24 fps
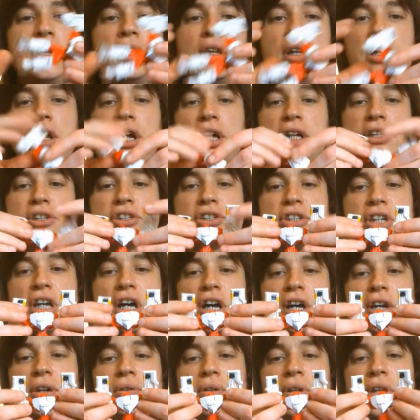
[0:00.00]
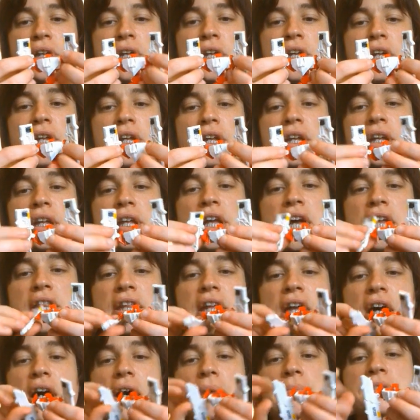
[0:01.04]
like so. Get
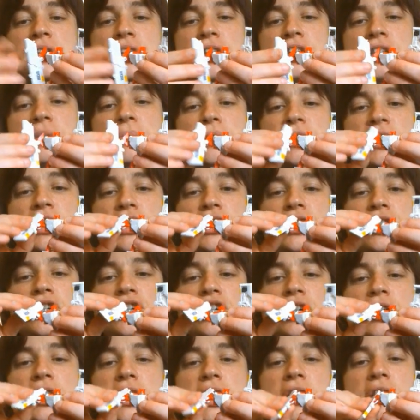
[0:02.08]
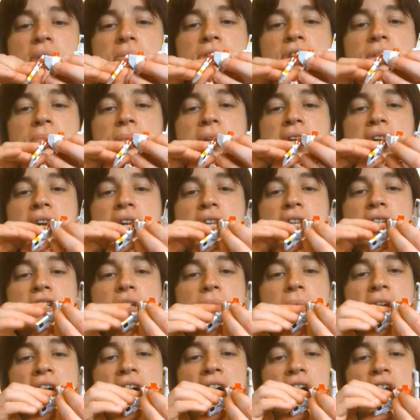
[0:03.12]
the arms into positions you need them to be in to
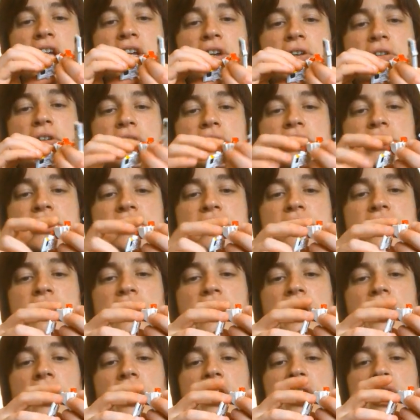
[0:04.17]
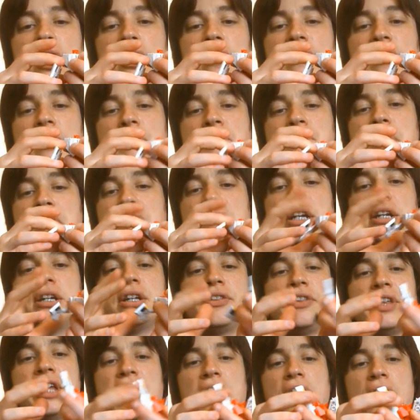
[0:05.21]
be accurate, and they bend
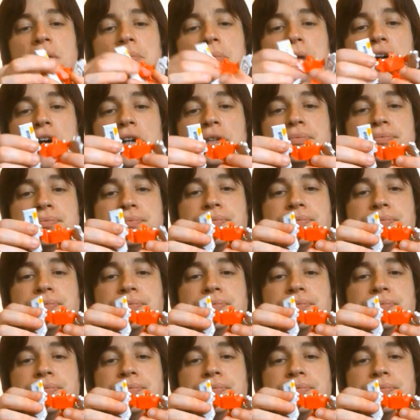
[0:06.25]
at the elbow.